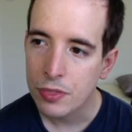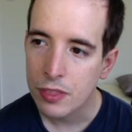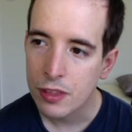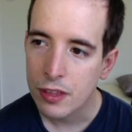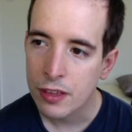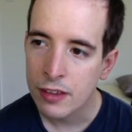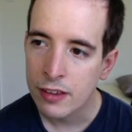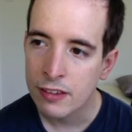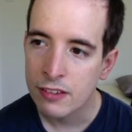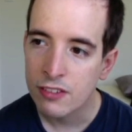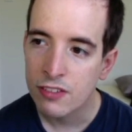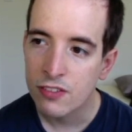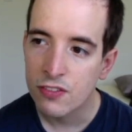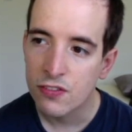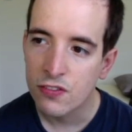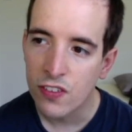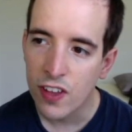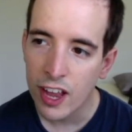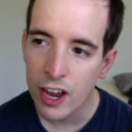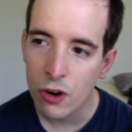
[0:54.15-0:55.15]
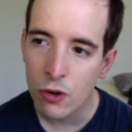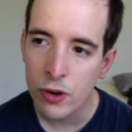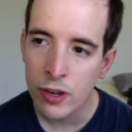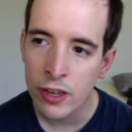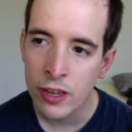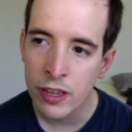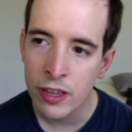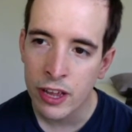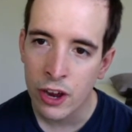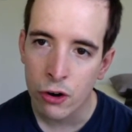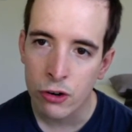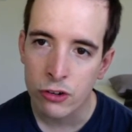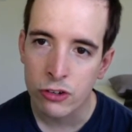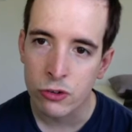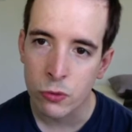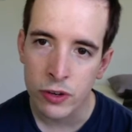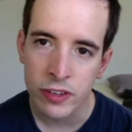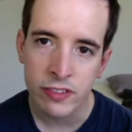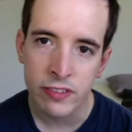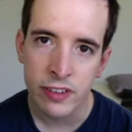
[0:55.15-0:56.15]
is very
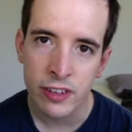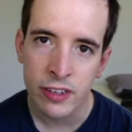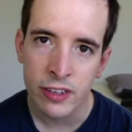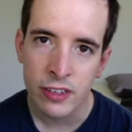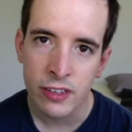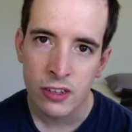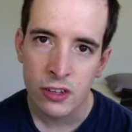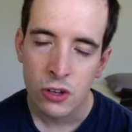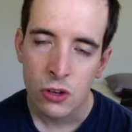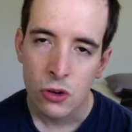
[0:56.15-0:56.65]
characteristic